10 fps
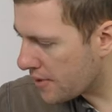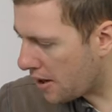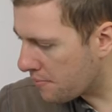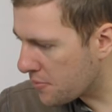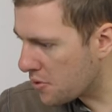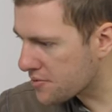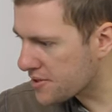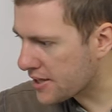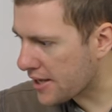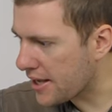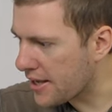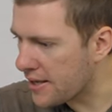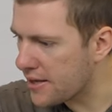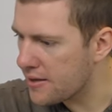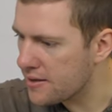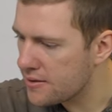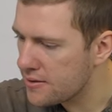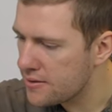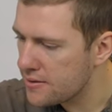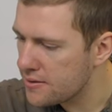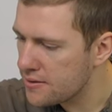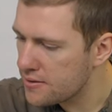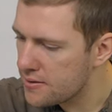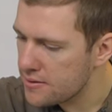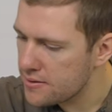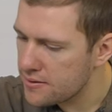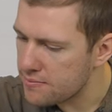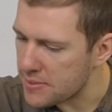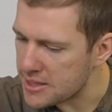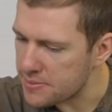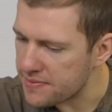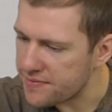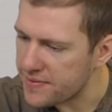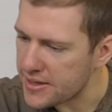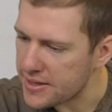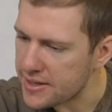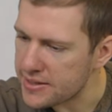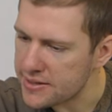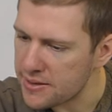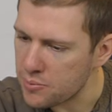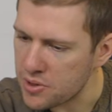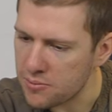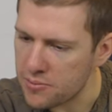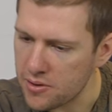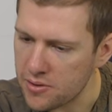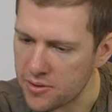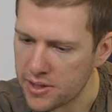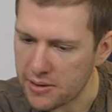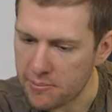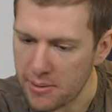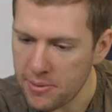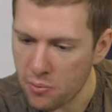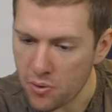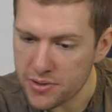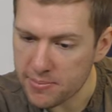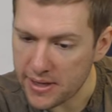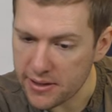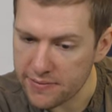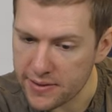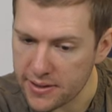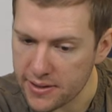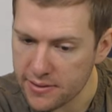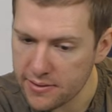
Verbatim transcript: I'm not seeing it here. Makes me think it's somewhere I'm not looking. Maybe it was back over here.